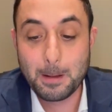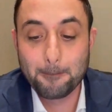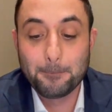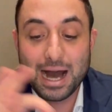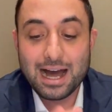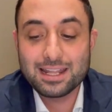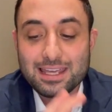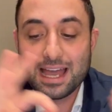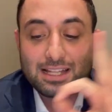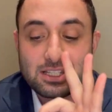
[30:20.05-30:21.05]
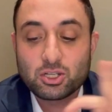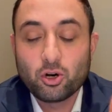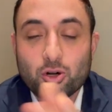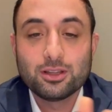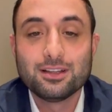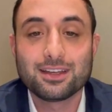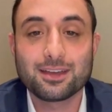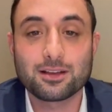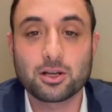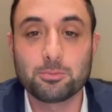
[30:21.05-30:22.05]
Body and soul
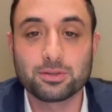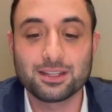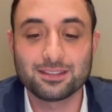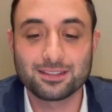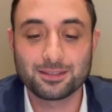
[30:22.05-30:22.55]
complete.